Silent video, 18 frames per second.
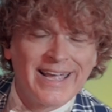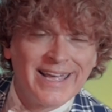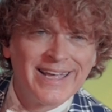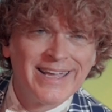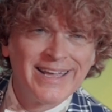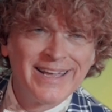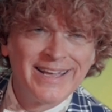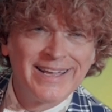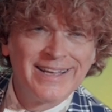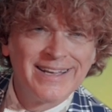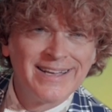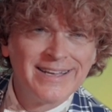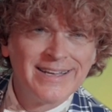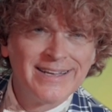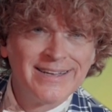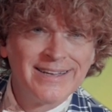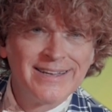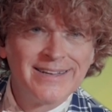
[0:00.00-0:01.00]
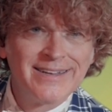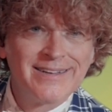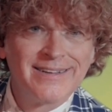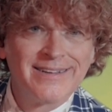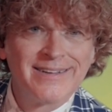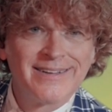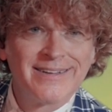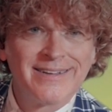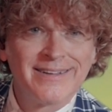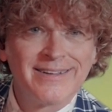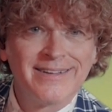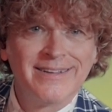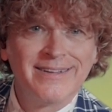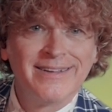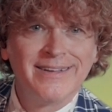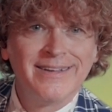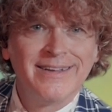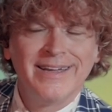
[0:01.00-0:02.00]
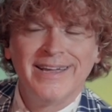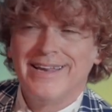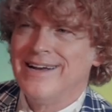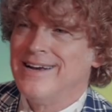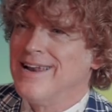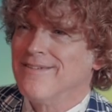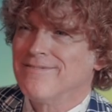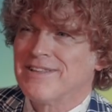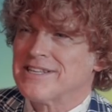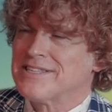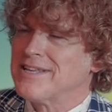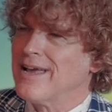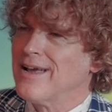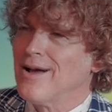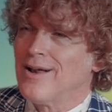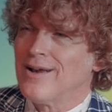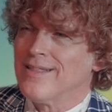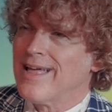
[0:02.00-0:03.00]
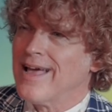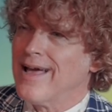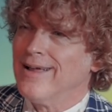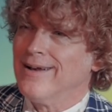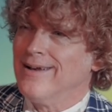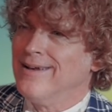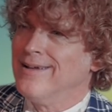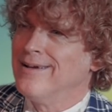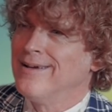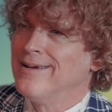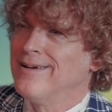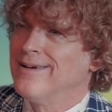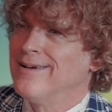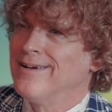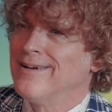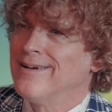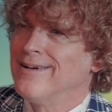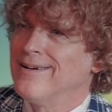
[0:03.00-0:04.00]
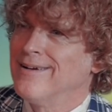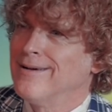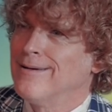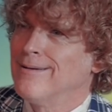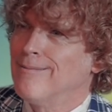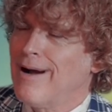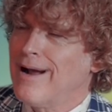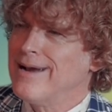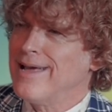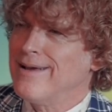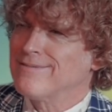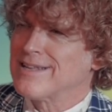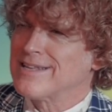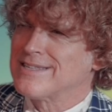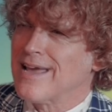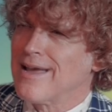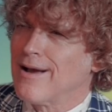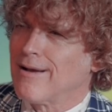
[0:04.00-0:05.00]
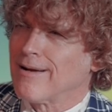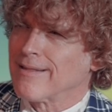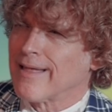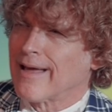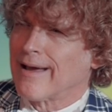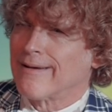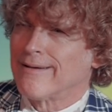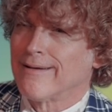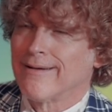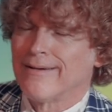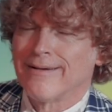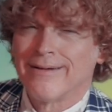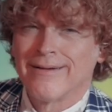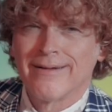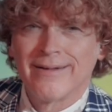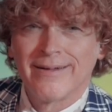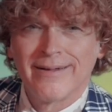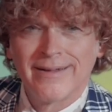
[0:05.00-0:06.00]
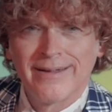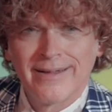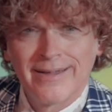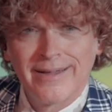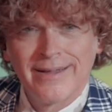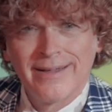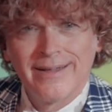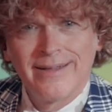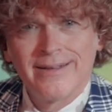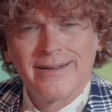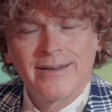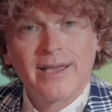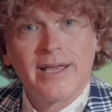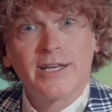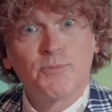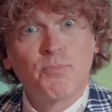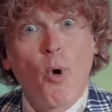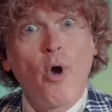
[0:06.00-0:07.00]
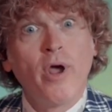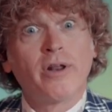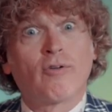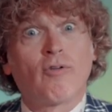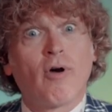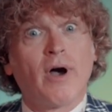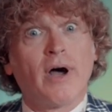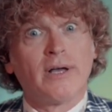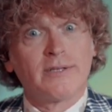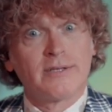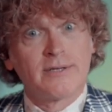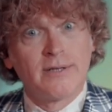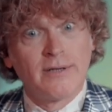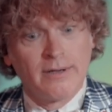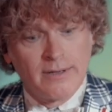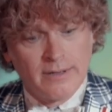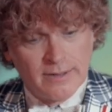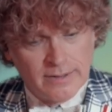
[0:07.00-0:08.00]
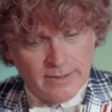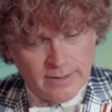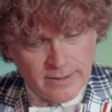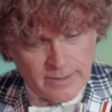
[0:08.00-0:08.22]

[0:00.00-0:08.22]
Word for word: or any such thing he didn't have to say all of that why do you have to say all of that get his point across mm -hmm.